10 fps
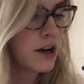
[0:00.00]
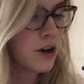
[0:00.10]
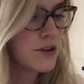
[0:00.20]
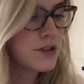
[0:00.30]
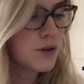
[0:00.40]

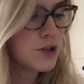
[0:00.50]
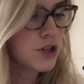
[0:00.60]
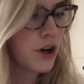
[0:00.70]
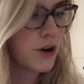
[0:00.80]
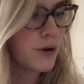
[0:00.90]
also
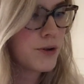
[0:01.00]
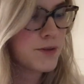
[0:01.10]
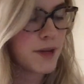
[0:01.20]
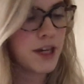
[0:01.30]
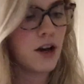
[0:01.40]
shows
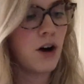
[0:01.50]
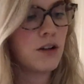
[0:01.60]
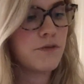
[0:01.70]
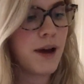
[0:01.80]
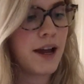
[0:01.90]
me all
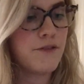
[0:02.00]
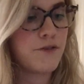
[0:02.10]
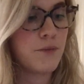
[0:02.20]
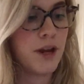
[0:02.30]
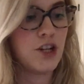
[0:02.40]
of my
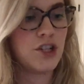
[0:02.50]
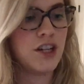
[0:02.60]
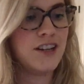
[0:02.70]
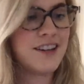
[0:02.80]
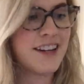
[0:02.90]

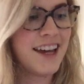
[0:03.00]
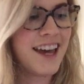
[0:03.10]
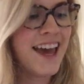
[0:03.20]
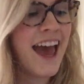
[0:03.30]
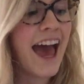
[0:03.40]
information,
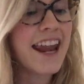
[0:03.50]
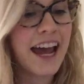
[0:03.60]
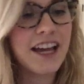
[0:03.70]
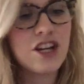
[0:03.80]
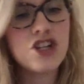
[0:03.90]
and I can